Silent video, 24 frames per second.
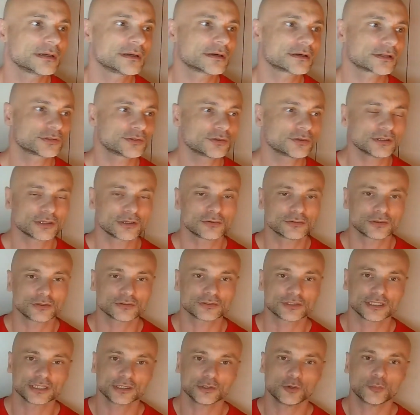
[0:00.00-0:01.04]
Returning on,
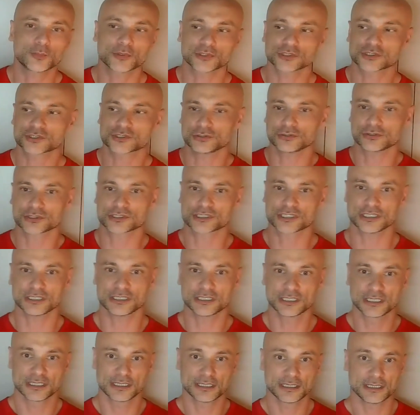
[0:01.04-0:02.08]
on the open source,
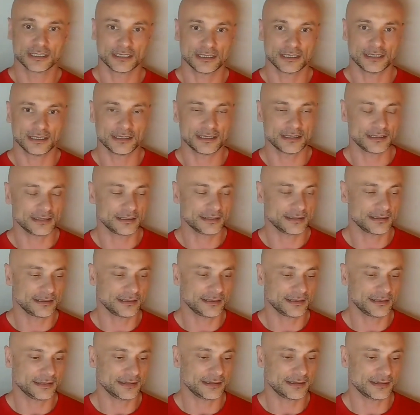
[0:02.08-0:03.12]
uh,
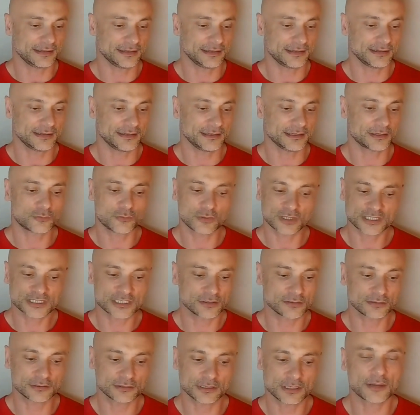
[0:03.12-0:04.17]
a
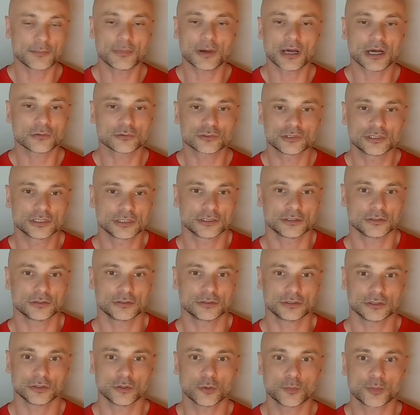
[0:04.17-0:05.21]
question about
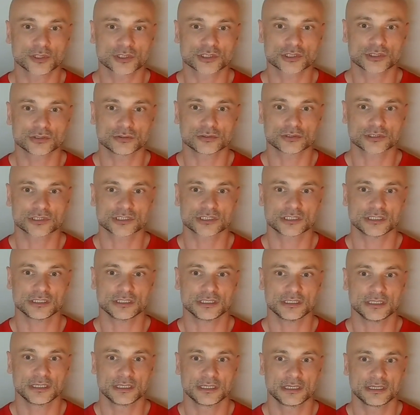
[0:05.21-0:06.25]
uh, open source
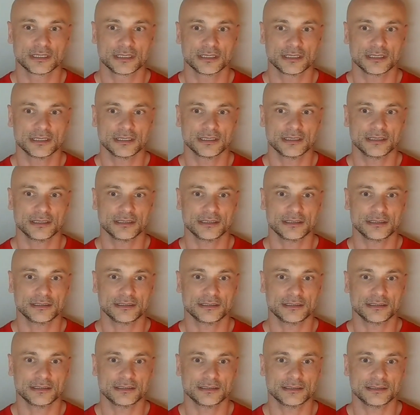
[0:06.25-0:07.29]
uh, uh
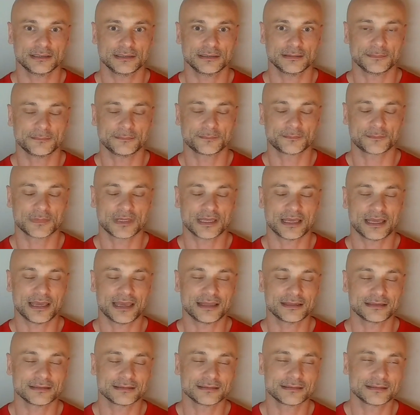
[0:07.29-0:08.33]

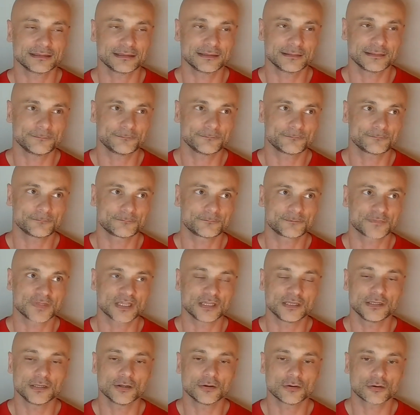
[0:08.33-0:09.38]
and uh,
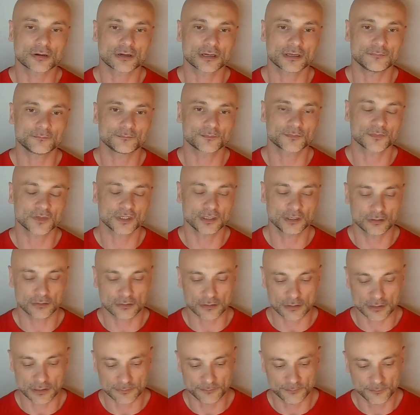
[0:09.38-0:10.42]
your
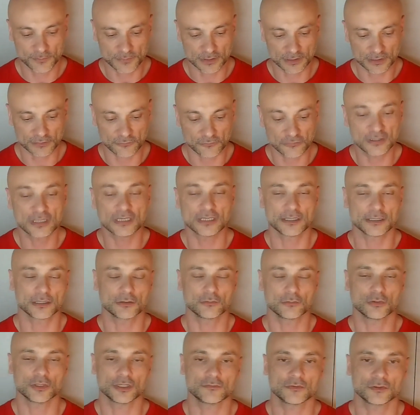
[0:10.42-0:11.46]
your feeling
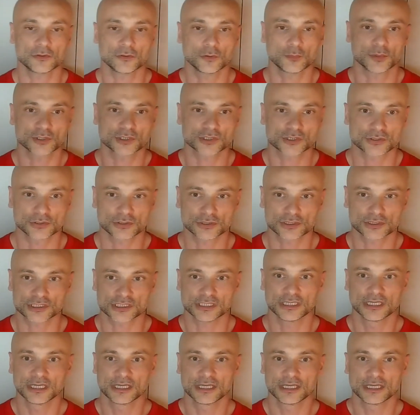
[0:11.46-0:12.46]
with open source.